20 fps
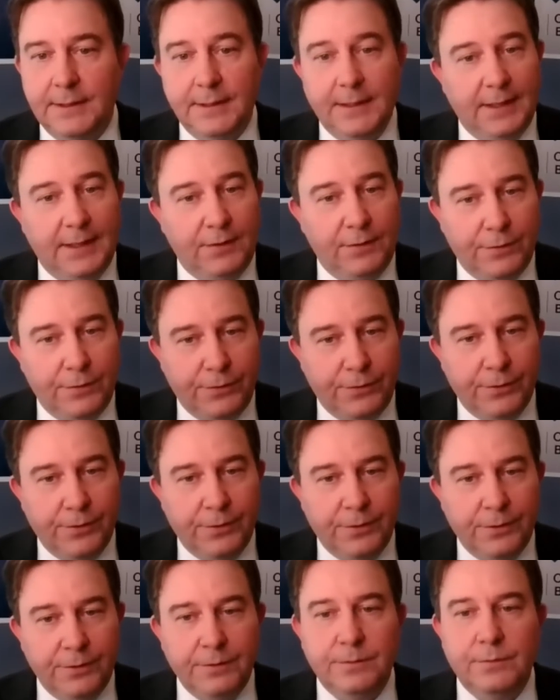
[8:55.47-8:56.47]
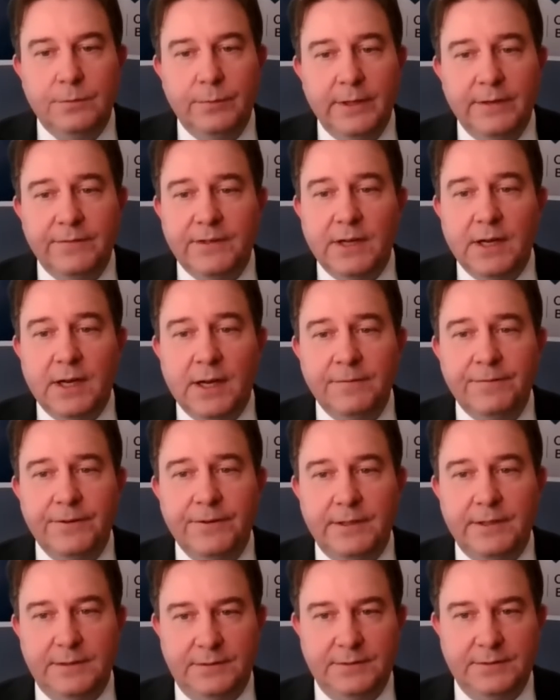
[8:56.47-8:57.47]
And third, we have
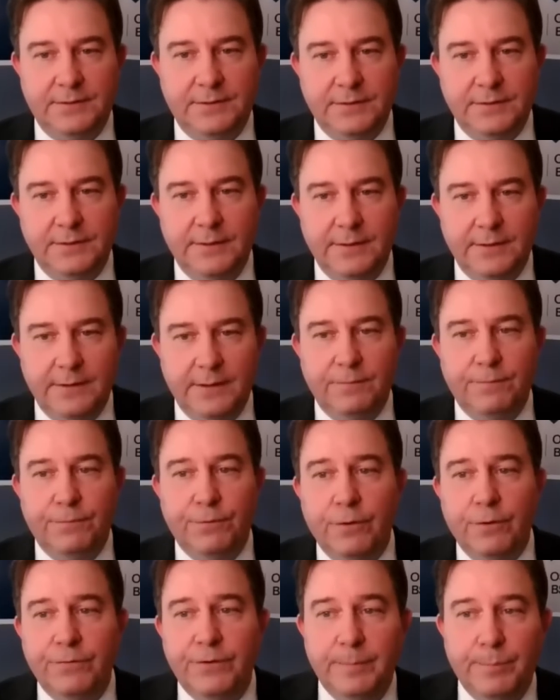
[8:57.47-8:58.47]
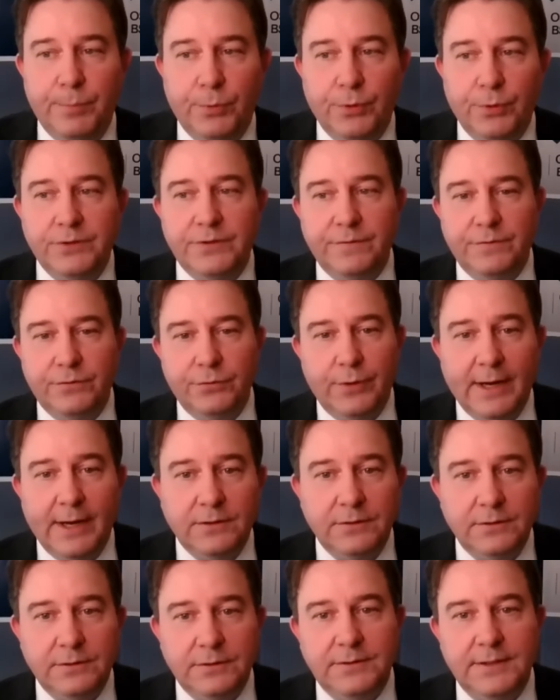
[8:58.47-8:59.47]
confidence that FERFI boards of
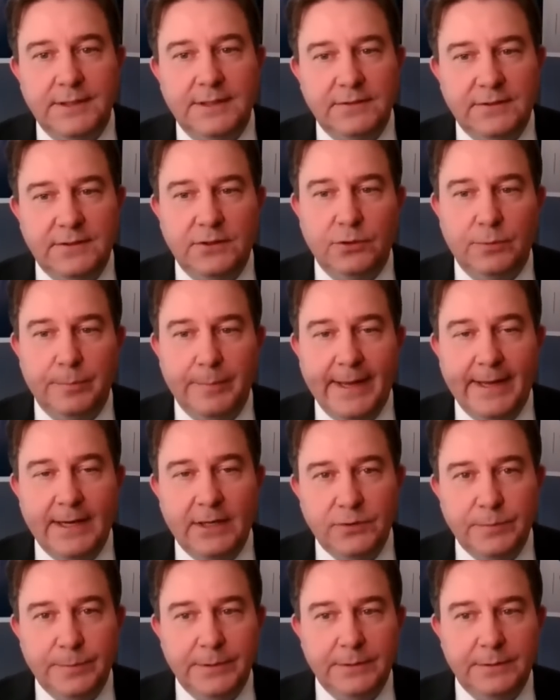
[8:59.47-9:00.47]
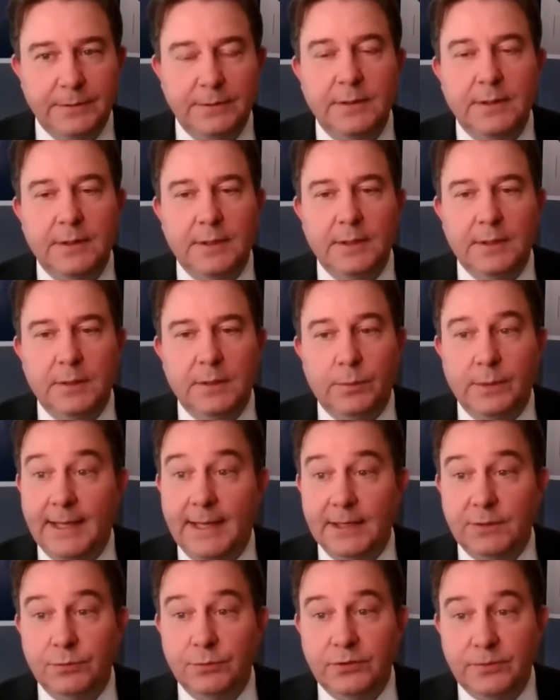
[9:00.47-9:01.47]
directors and senior management will
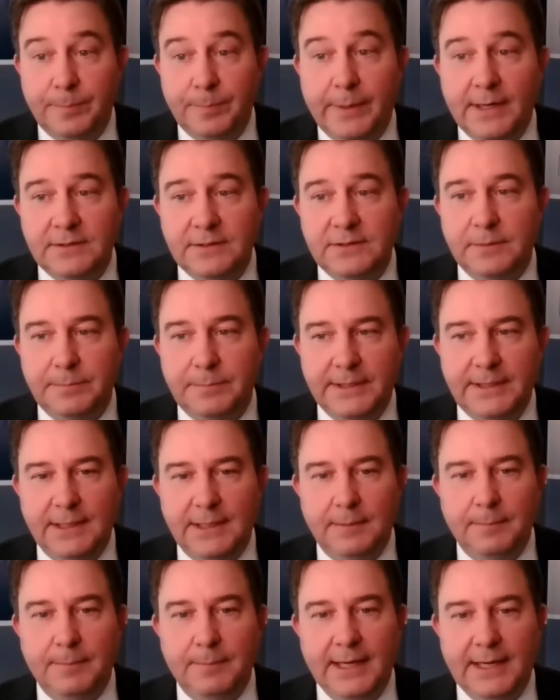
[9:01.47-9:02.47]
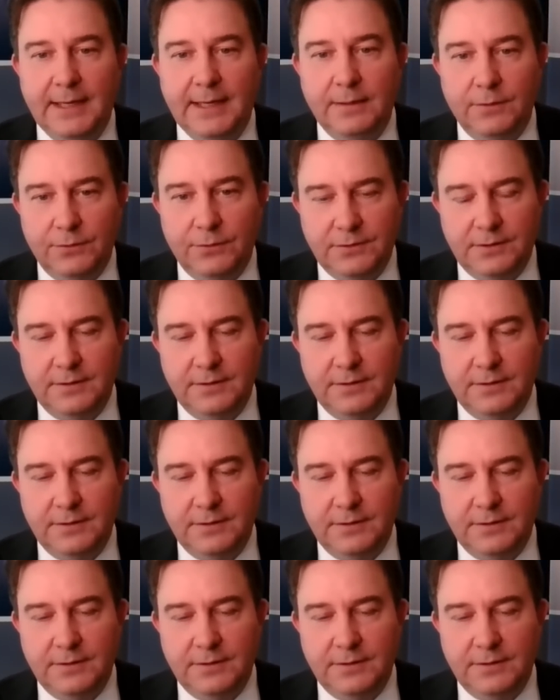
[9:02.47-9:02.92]
act responsibly in making those